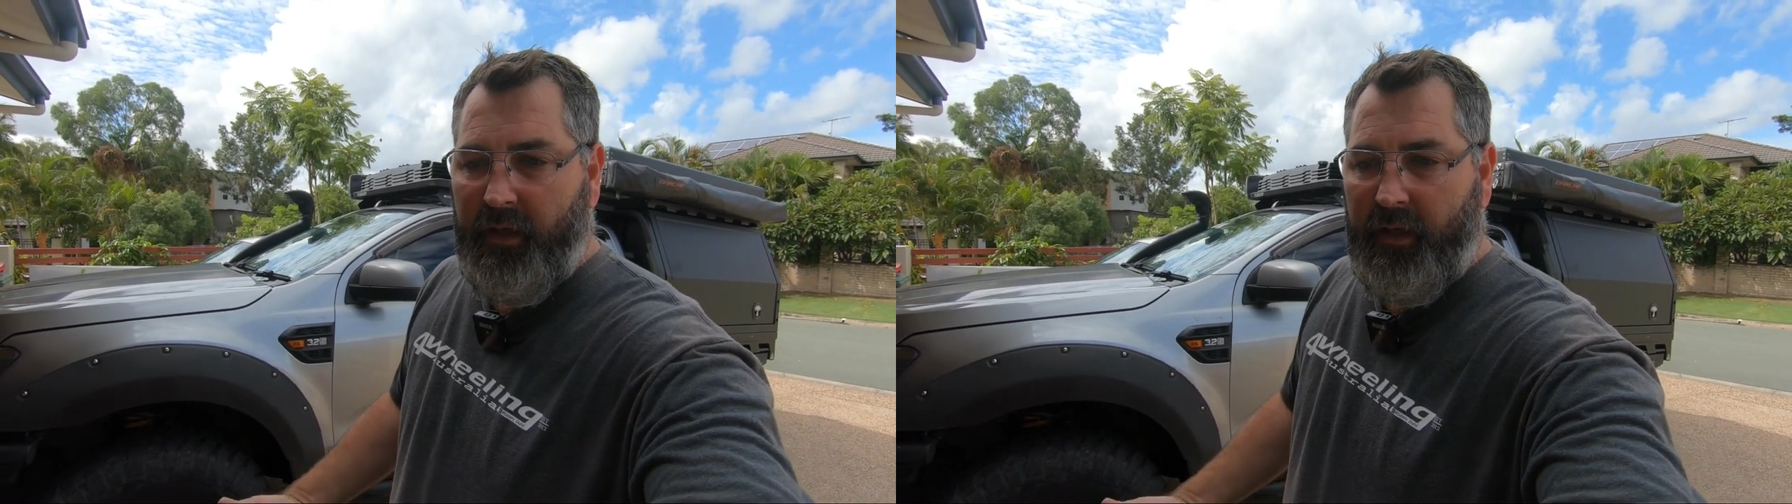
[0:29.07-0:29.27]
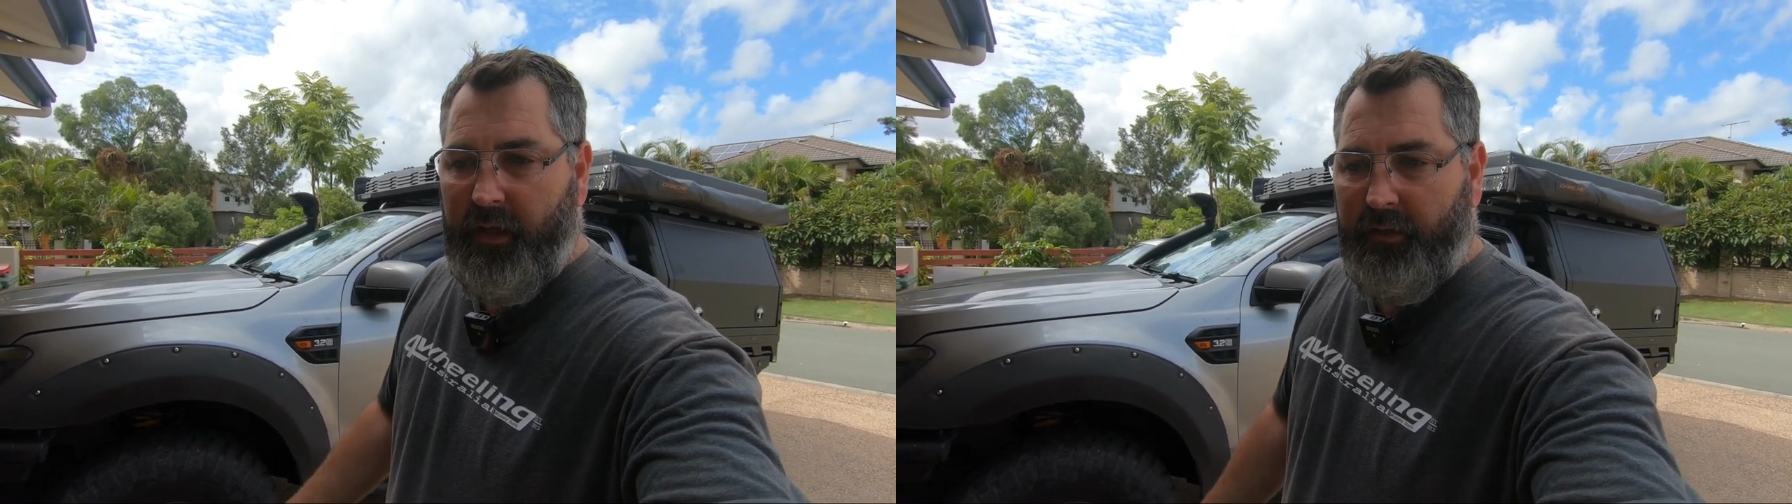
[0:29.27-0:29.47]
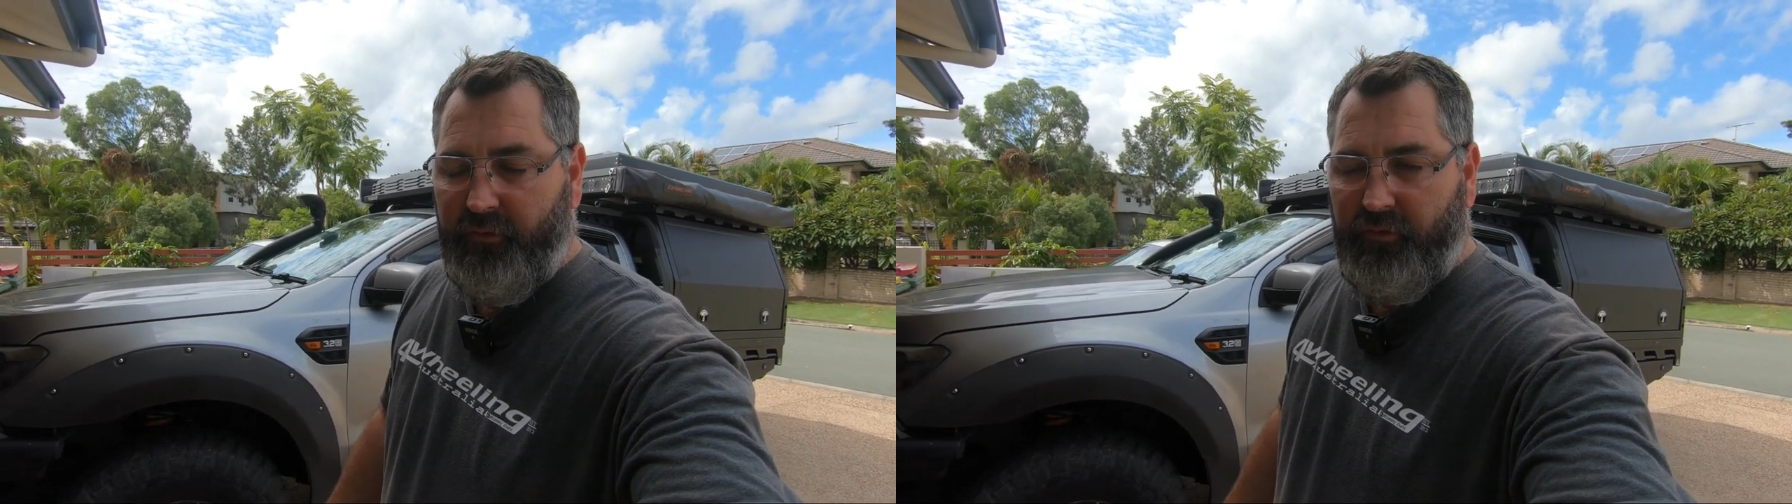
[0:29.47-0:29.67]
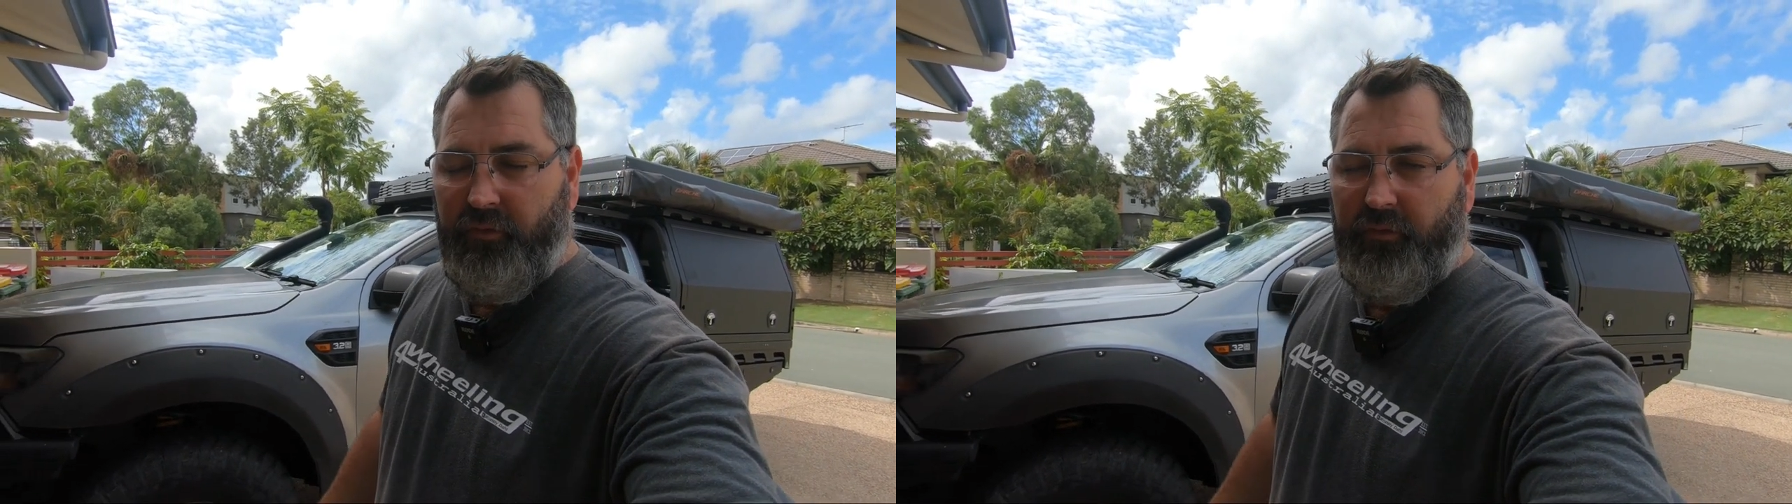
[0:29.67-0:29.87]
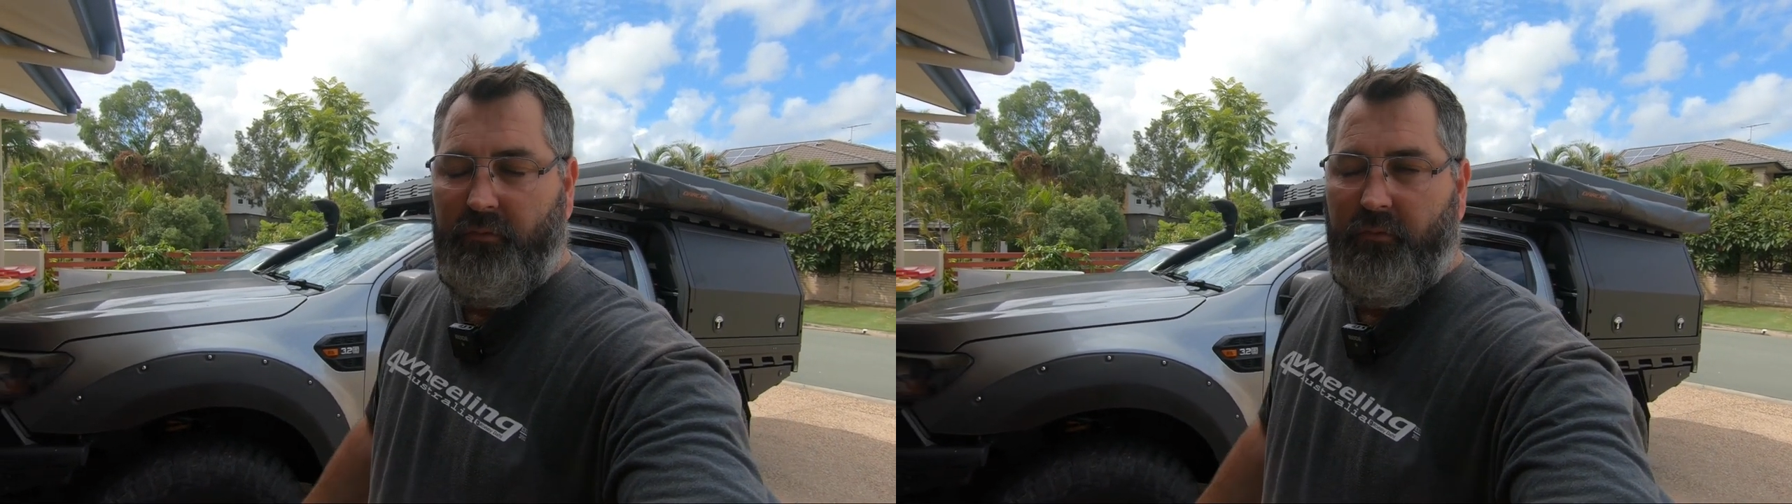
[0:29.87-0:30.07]
and the
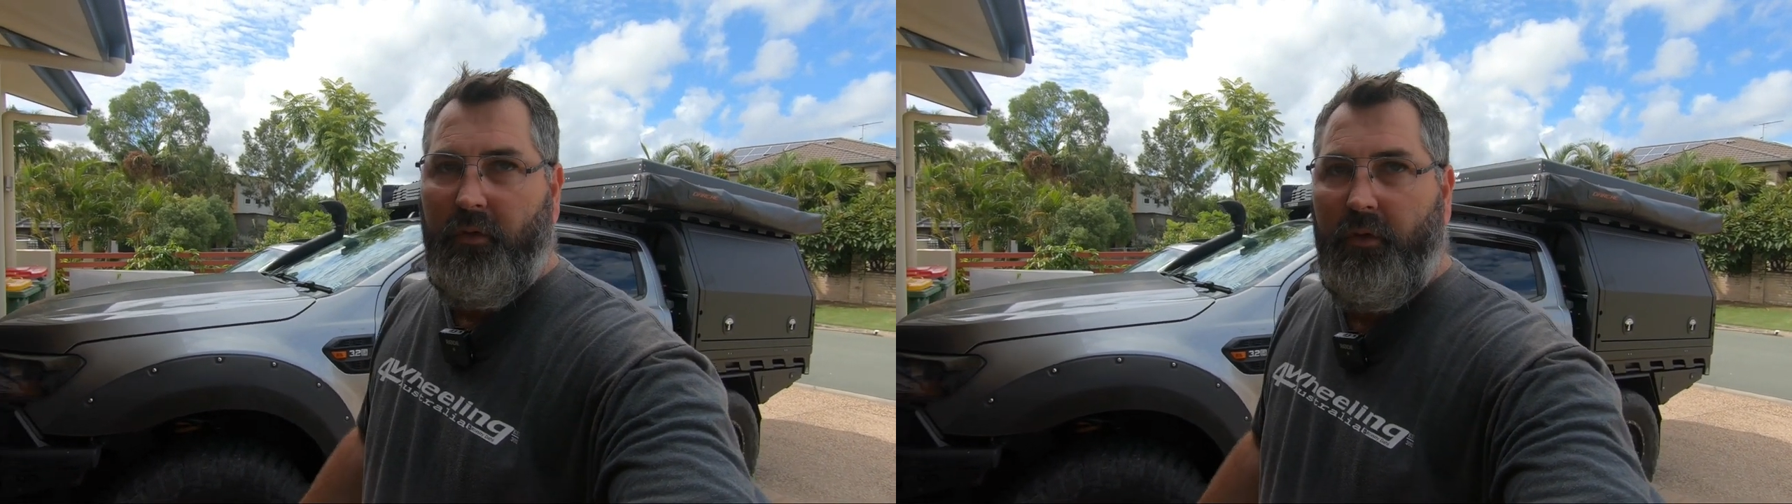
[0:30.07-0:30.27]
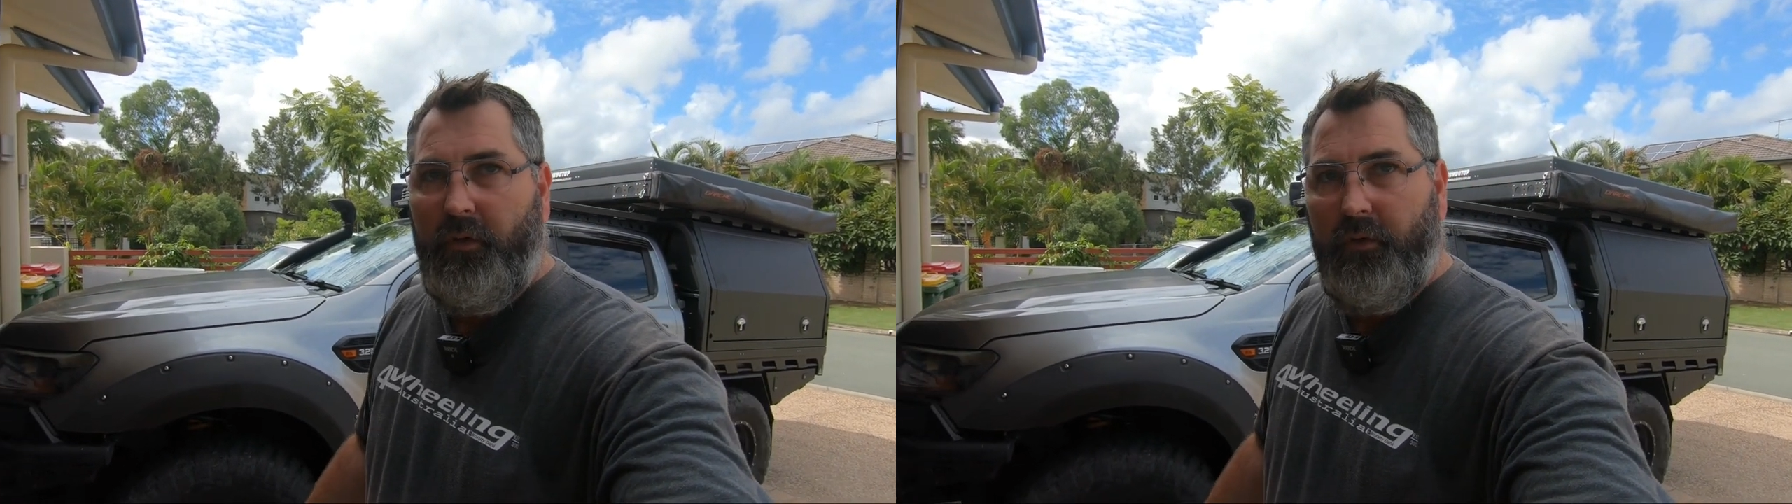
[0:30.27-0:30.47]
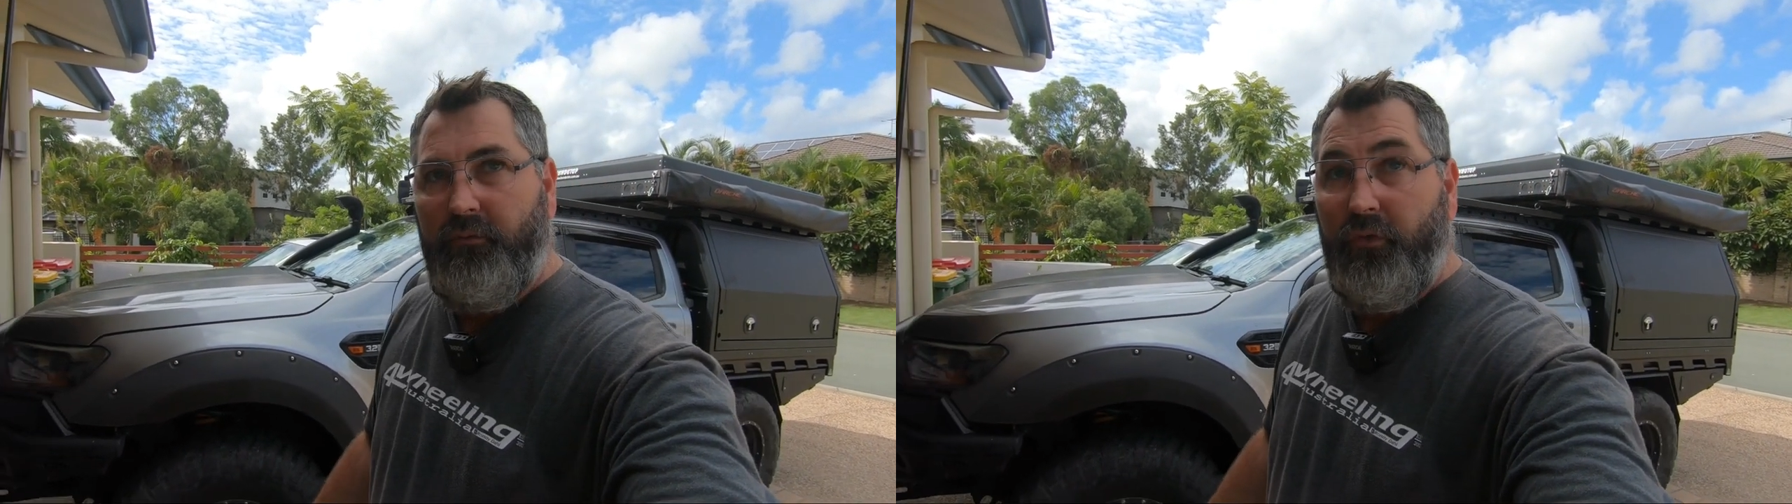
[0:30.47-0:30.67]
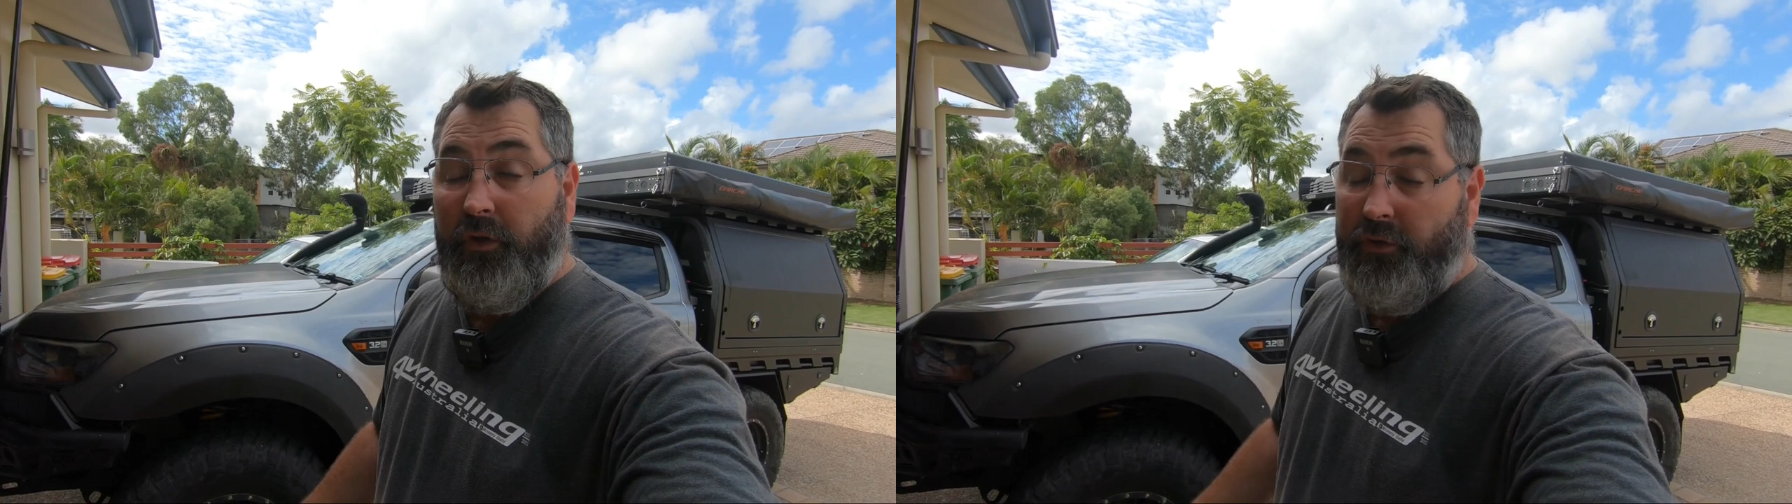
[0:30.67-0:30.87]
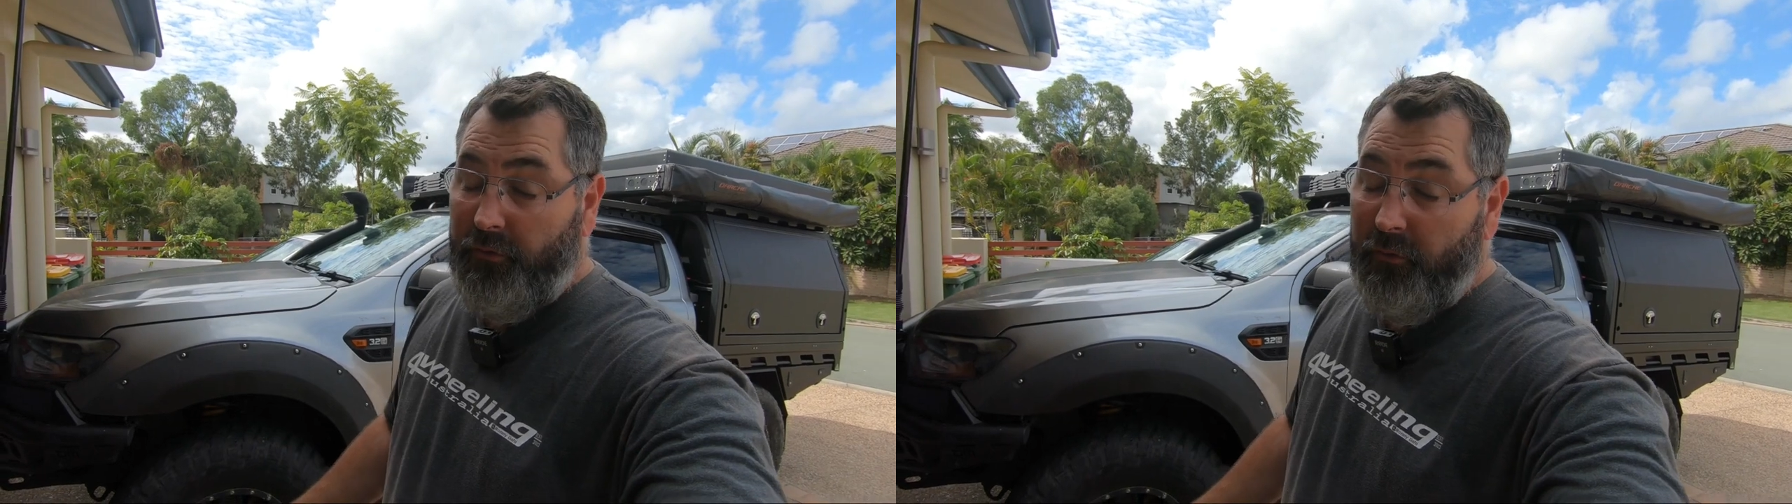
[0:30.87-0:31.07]
the
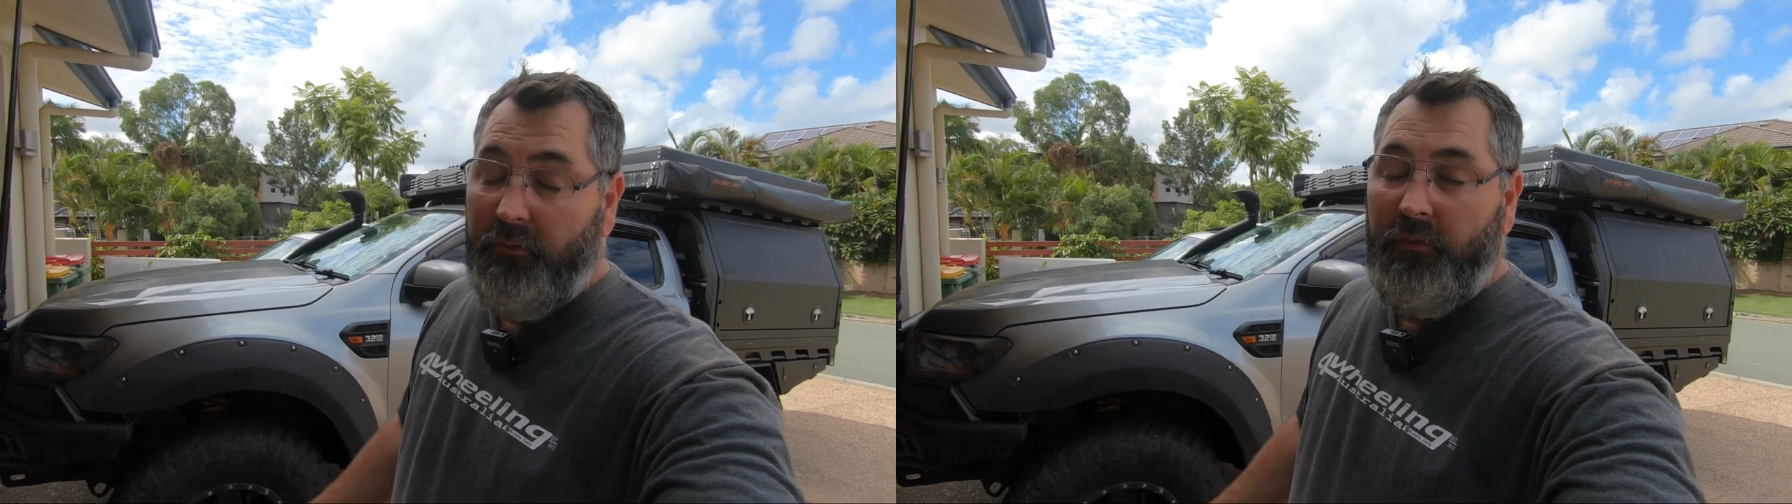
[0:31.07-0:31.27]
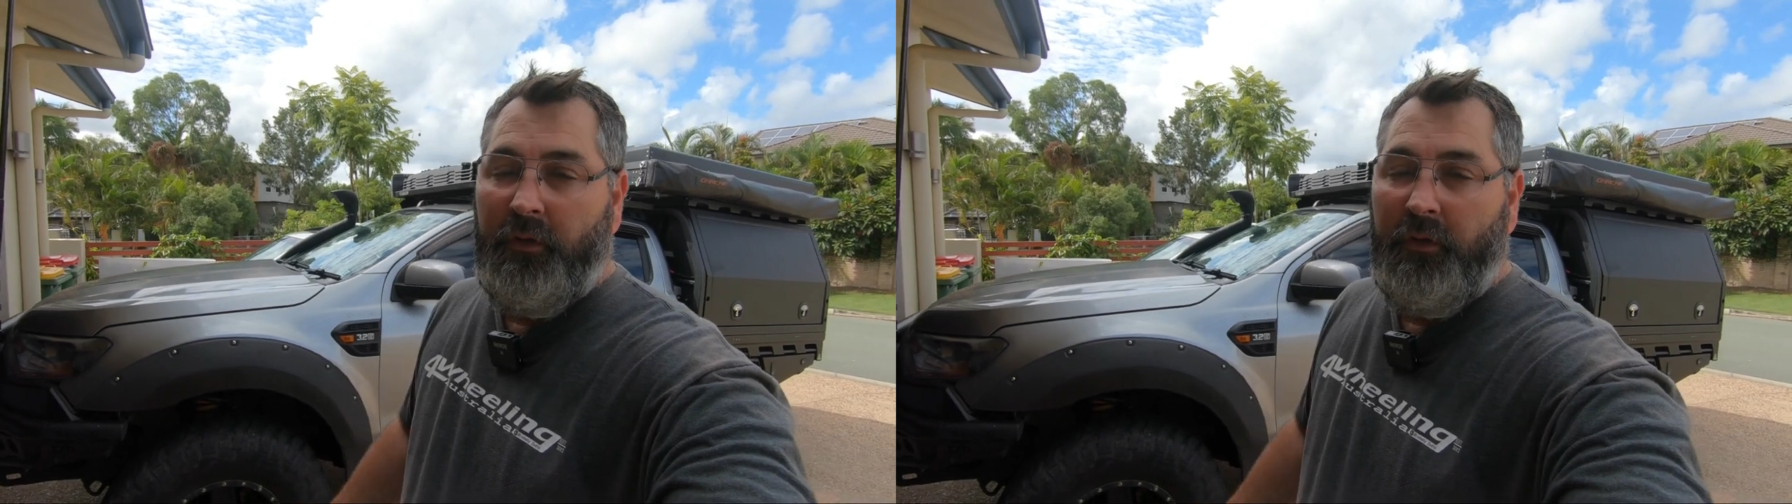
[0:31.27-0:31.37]
traditional,